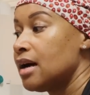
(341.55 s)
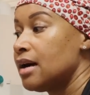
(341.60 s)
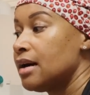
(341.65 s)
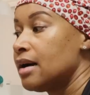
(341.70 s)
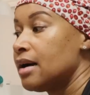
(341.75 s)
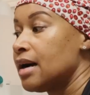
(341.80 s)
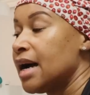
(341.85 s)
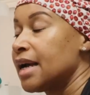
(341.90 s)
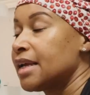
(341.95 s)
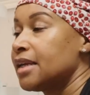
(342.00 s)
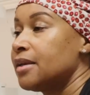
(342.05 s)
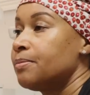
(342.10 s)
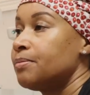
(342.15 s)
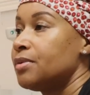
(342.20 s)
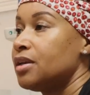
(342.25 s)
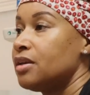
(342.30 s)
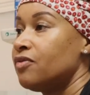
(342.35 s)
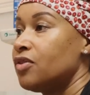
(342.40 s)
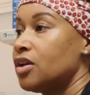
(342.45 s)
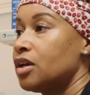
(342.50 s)
Uh, I
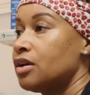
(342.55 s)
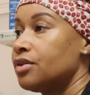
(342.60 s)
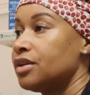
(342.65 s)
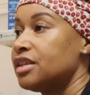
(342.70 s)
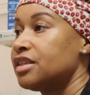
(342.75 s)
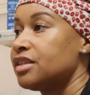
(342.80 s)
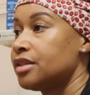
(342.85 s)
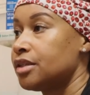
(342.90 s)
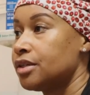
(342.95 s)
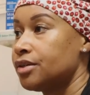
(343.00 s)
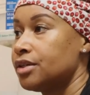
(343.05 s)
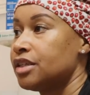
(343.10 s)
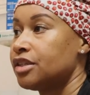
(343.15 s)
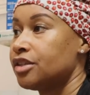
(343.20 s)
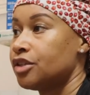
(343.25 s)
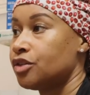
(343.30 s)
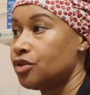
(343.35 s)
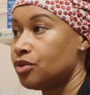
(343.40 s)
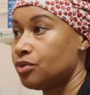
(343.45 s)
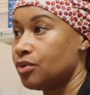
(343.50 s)
can be very
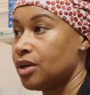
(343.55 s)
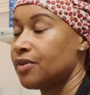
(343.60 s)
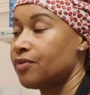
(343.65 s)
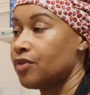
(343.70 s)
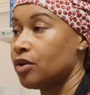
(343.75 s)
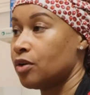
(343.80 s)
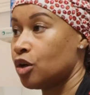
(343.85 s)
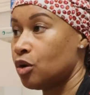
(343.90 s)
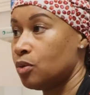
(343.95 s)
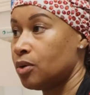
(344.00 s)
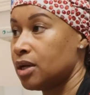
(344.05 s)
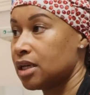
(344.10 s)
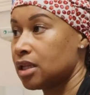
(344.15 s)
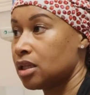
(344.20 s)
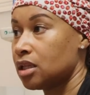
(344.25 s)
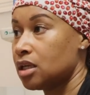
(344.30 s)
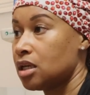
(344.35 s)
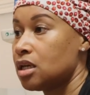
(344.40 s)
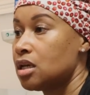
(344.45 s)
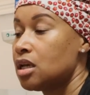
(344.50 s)
serious and direct very
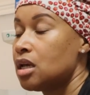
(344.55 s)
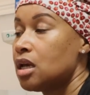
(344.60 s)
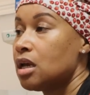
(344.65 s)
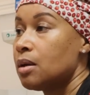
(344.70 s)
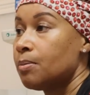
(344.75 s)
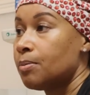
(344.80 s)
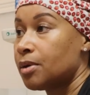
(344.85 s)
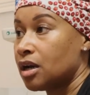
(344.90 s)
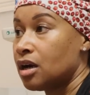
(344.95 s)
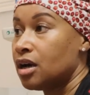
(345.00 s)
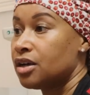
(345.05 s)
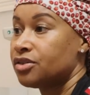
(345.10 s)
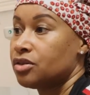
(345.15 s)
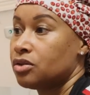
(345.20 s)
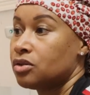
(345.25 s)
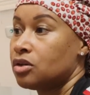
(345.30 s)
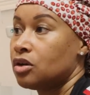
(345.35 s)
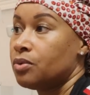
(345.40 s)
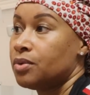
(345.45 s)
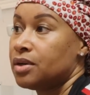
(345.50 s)
quickly, but I
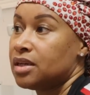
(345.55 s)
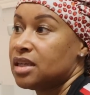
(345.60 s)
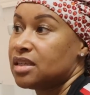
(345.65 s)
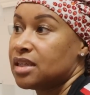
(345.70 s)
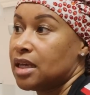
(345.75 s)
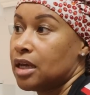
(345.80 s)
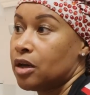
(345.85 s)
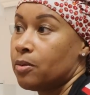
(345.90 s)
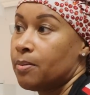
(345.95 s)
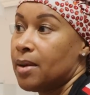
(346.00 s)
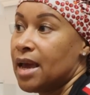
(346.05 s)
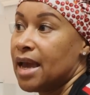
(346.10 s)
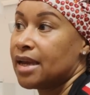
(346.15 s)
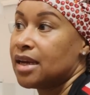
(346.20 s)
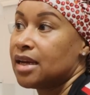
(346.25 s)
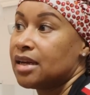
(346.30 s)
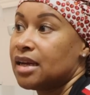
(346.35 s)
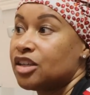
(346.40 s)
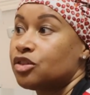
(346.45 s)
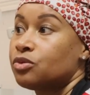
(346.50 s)
also know when to scale
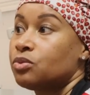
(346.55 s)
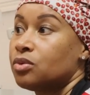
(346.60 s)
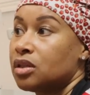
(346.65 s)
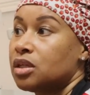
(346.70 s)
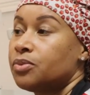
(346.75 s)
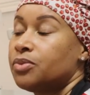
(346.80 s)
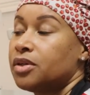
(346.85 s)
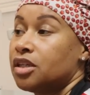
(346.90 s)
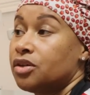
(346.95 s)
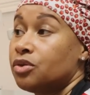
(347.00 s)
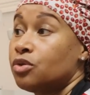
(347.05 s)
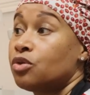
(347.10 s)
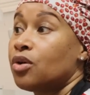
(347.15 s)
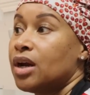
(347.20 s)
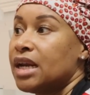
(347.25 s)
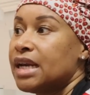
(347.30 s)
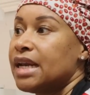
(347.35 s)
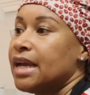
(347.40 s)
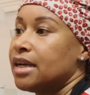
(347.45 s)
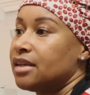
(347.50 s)
back. And that's really what a
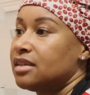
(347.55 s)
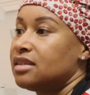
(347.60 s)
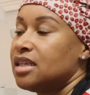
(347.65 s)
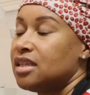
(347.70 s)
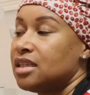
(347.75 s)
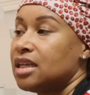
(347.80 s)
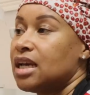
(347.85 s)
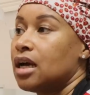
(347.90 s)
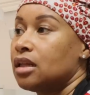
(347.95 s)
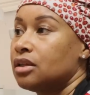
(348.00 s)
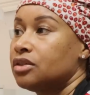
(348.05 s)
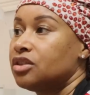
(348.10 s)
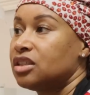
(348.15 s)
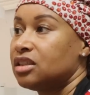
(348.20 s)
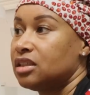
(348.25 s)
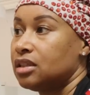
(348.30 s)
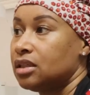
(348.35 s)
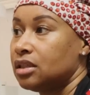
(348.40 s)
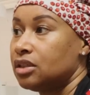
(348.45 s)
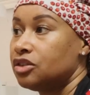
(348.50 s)
great
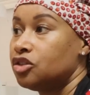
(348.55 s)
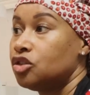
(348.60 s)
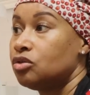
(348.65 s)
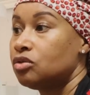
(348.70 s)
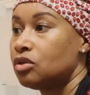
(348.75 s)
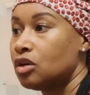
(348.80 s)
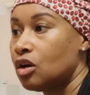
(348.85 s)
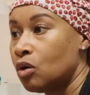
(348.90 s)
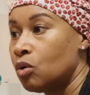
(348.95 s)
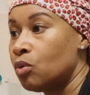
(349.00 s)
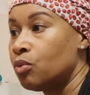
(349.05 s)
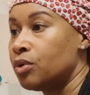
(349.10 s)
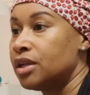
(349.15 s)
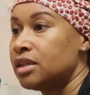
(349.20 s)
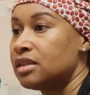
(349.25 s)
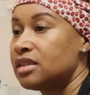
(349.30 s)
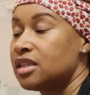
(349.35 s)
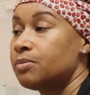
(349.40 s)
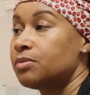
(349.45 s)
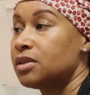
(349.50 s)
anesthesiologist does. You know
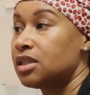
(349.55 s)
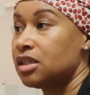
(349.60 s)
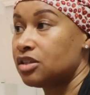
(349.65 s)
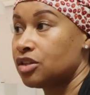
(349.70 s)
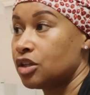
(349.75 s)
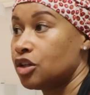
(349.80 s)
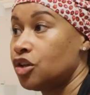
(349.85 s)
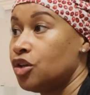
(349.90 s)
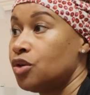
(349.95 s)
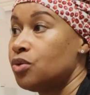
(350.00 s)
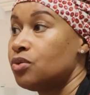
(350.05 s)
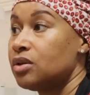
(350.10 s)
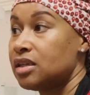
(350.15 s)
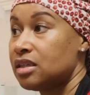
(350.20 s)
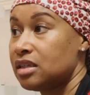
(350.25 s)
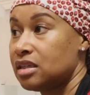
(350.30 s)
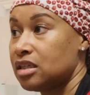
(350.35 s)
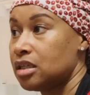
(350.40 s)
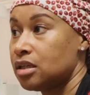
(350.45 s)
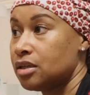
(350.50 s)
when something is acute
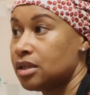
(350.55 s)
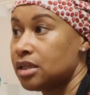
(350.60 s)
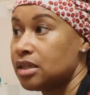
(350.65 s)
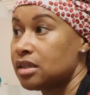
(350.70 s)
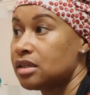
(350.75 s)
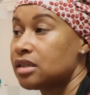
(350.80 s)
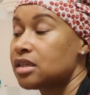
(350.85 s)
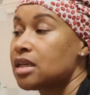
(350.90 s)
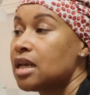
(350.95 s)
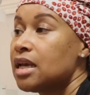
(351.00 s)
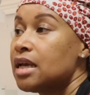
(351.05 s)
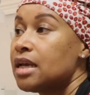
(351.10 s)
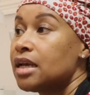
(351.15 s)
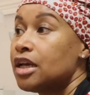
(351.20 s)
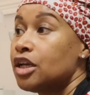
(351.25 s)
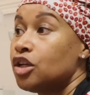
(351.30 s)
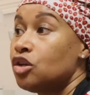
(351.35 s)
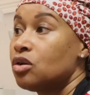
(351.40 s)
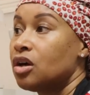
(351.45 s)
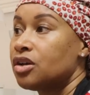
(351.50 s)
and serious,
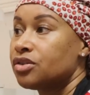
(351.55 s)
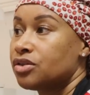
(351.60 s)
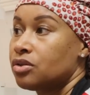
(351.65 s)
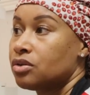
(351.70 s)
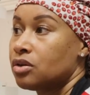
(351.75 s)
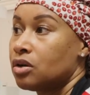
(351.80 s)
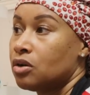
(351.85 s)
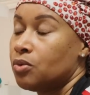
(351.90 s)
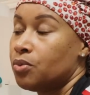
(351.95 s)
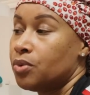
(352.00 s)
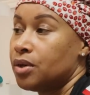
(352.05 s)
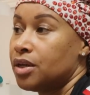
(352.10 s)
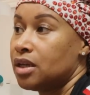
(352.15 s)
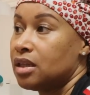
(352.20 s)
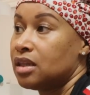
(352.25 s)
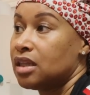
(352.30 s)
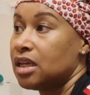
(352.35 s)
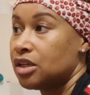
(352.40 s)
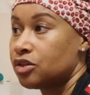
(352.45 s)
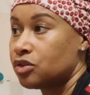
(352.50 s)
and you also know
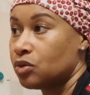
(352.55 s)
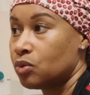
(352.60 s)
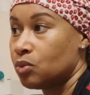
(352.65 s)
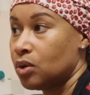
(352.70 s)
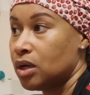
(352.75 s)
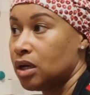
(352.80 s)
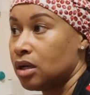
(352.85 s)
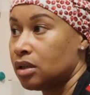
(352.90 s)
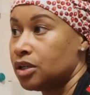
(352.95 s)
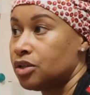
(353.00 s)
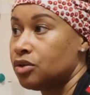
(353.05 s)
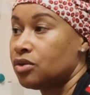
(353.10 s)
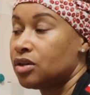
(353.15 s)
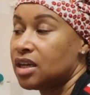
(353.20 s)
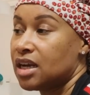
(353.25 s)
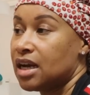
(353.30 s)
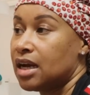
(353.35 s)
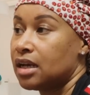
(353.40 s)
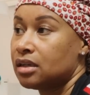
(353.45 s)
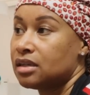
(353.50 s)
when things are well and you
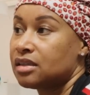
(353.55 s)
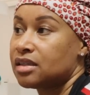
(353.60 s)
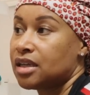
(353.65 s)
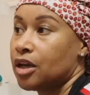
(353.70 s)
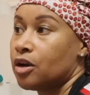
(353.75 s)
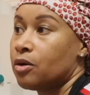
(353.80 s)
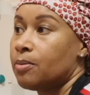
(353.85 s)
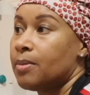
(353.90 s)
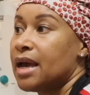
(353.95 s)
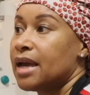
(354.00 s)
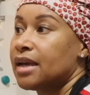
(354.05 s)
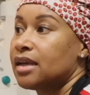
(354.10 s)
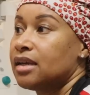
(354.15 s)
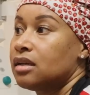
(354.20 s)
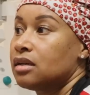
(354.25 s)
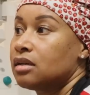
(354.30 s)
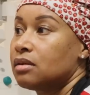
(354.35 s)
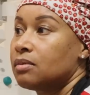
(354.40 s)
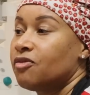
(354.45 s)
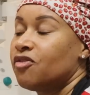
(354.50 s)
can kind of scale back
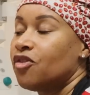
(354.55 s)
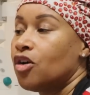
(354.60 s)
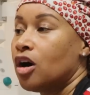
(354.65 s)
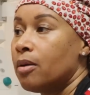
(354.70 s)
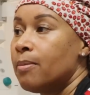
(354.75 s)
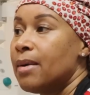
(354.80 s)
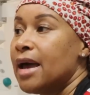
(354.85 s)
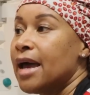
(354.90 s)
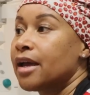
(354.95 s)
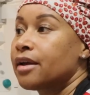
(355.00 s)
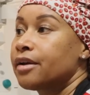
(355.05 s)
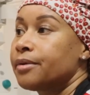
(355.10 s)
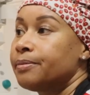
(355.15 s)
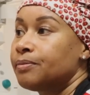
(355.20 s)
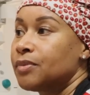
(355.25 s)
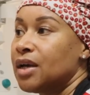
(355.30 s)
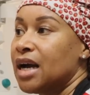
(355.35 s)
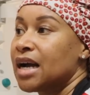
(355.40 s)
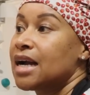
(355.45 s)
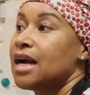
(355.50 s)
and fall back.
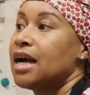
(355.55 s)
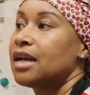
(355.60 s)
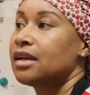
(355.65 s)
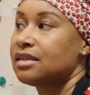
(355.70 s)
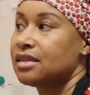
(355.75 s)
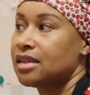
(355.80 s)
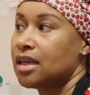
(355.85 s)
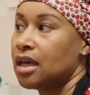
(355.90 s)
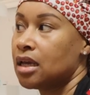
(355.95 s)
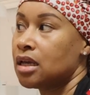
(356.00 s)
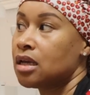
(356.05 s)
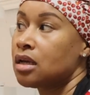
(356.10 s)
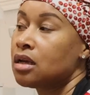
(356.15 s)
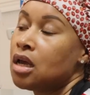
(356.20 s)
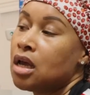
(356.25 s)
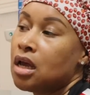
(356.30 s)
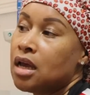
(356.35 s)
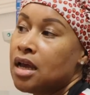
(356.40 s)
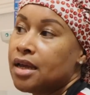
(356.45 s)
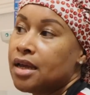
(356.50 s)
I kind of say
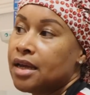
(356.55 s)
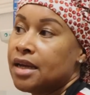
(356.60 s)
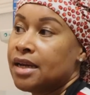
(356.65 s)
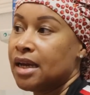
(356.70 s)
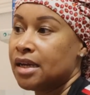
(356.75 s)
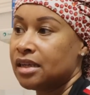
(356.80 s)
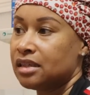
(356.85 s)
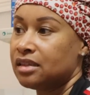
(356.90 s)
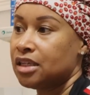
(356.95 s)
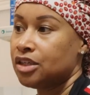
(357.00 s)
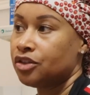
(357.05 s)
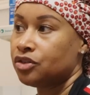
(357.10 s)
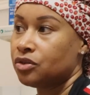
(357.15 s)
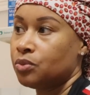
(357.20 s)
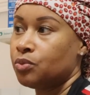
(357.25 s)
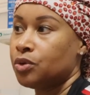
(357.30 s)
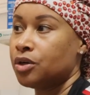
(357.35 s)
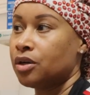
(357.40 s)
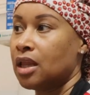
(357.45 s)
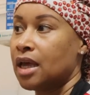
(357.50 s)
in
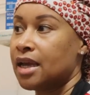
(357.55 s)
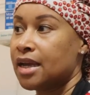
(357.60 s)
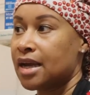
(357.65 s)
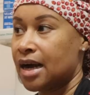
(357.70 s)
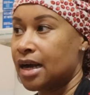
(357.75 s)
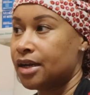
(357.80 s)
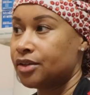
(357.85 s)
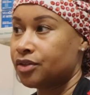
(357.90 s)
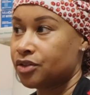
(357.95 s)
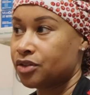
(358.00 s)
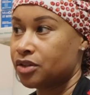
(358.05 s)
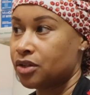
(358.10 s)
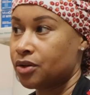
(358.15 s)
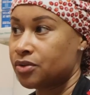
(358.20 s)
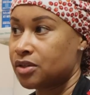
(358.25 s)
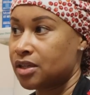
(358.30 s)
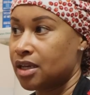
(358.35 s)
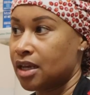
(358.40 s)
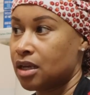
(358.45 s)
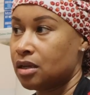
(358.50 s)
anesthesia, we're like Keyser
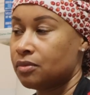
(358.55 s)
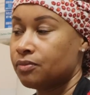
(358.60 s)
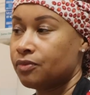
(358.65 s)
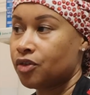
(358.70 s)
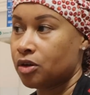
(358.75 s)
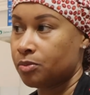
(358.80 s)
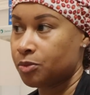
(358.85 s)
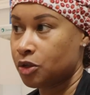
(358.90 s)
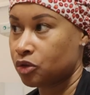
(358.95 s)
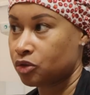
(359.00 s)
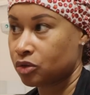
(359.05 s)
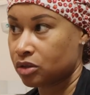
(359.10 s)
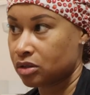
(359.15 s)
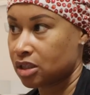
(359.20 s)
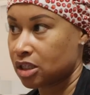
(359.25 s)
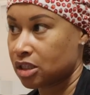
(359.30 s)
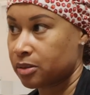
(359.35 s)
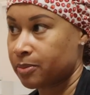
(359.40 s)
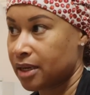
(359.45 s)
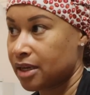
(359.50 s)
Söze from Usual
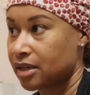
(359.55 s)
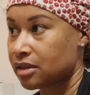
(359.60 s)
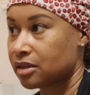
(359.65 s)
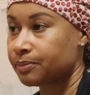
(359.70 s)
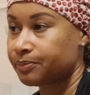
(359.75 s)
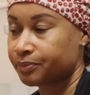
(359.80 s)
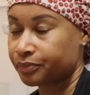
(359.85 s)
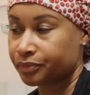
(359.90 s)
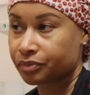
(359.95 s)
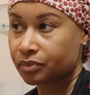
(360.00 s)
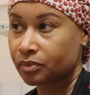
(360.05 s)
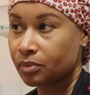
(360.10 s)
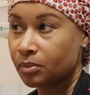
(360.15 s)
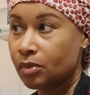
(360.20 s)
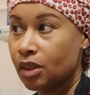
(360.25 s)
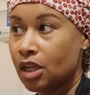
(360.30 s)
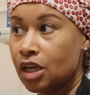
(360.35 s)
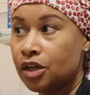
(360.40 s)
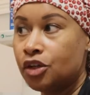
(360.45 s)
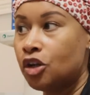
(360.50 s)
Suspects.
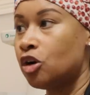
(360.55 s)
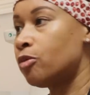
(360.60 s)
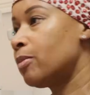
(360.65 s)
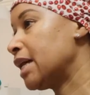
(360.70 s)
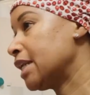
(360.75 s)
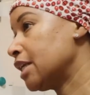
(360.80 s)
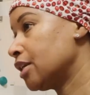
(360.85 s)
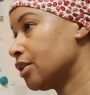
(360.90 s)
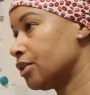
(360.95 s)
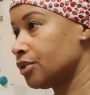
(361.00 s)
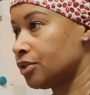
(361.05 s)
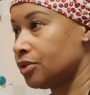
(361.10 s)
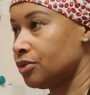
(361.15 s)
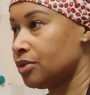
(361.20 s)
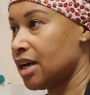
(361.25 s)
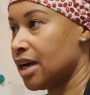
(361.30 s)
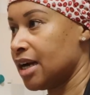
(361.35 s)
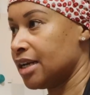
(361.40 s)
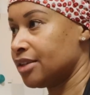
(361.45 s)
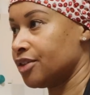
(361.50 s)
Nobody knows
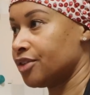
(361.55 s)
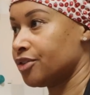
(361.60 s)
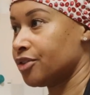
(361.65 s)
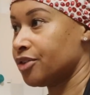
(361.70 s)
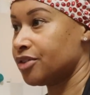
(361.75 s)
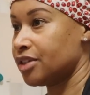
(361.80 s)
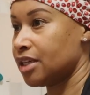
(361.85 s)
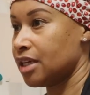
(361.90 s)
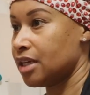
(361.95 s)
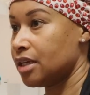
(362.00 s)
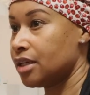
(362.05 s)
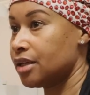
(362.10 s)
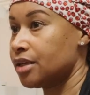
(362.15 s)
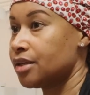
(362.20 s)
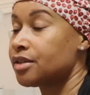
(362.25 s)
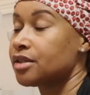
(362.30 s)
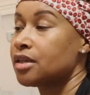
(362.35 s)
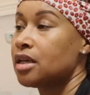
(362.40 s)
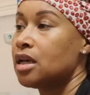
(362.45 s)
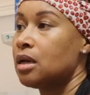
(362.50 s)
who Keyser
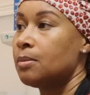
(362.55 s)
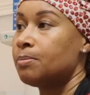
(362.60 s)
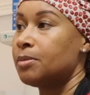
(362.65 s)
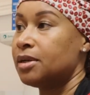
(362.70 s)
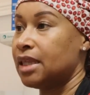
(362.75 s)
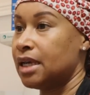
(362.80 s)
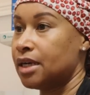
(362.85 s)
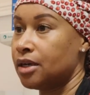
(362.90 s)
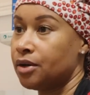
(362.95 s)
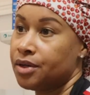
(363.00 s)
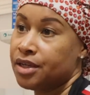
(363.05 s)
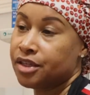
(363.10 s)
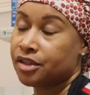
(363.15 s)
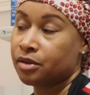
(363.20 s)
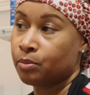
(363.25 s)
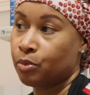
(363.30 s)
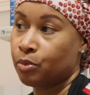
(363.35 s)
Söze is, but they know he's